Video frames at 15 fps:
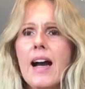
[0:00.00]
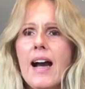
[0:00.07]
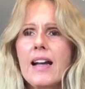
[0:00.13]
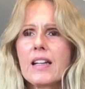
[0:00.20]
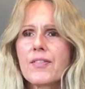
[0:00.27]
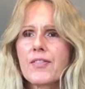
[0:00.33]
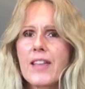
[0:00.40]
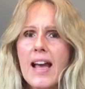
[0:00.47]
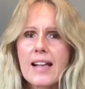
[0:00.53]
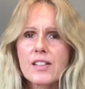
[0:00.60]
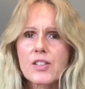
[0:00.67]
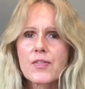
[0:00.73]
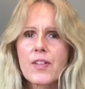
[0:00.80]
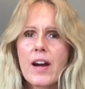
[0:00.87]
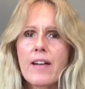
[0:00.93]
And if
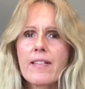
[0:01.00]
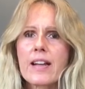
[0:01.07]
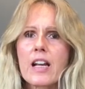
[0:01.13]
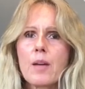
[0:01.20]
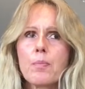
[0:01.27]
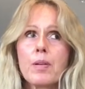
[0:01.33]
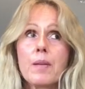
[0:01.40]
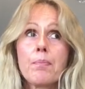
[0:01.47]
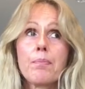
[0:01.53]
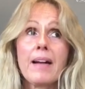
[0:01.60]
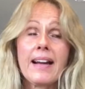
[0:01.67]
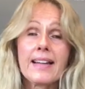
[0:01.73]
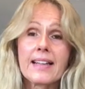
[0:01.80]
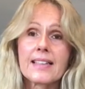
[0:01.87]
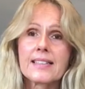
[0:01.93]
that's firing up a
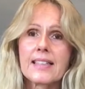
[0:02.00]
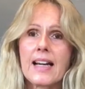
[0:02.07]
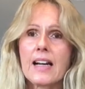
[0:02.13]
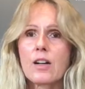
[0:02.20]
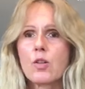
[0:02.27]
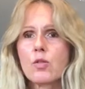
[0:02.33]
panic attack